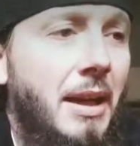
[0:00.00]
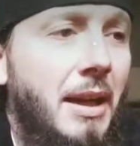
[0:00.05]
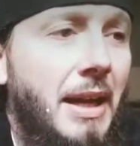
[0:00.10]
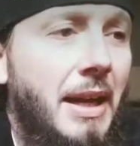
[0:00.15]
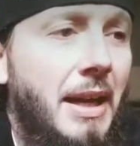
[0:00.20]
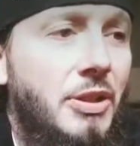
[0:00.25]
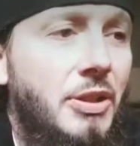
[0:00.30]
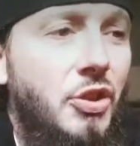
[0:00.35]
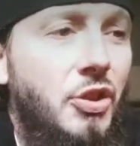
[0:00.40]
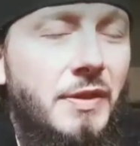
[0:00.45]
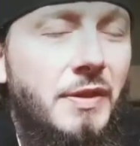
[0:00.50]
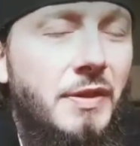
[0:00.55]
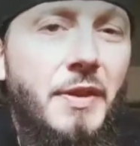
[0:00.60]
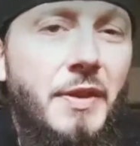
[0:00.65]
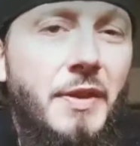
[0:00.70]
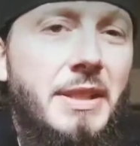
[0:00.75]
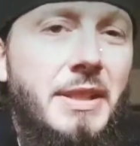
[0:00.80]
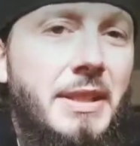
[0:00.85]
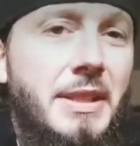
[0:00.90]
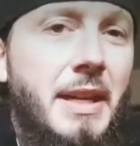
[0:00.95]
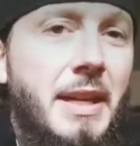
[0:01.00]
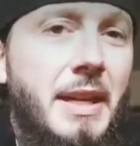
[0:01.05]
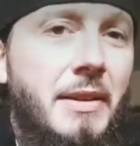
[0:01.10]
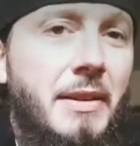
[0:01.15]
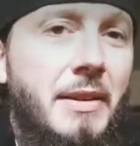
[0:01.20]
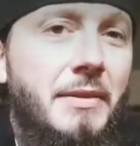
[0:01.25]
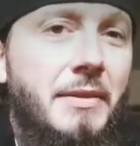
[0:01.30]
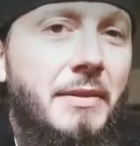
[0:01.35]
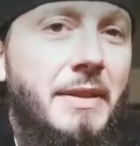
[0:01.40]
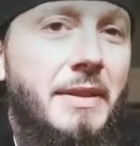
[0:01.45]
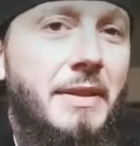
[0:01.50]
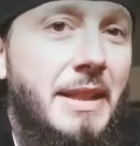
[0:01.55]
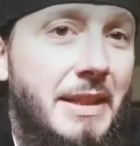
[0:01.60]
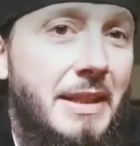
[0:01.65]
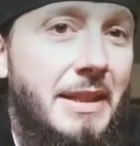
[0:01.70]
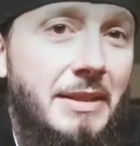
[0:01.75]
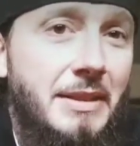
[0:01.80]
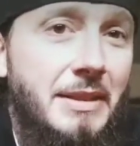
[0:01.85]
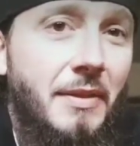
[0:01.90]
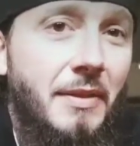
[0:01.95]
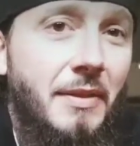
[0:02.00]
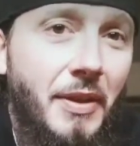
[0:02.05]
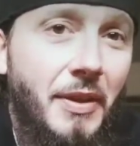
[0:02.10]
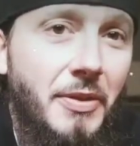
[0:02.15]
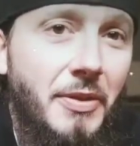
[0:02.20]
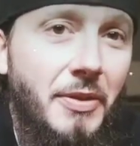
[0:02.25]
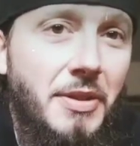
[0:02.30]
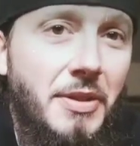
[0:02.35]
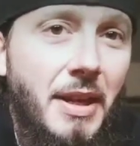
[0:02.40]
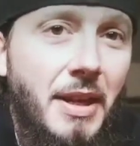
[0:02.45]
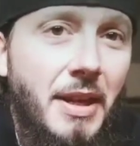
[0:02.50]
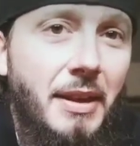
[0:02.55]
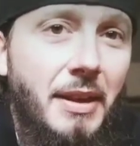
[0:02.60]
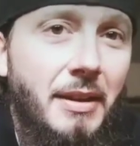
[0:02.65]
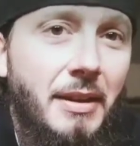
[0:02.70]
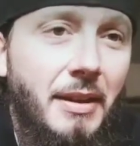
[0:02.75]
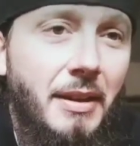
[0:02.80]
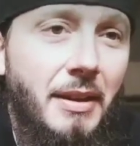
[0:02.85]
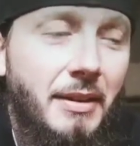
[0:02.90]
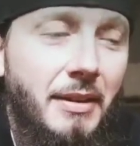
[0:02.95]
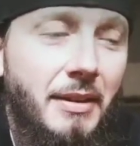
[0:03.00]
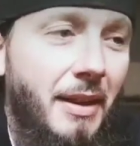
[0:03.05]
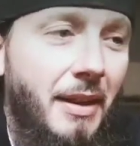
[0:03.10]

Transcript: And just for the sake of ease of understanding,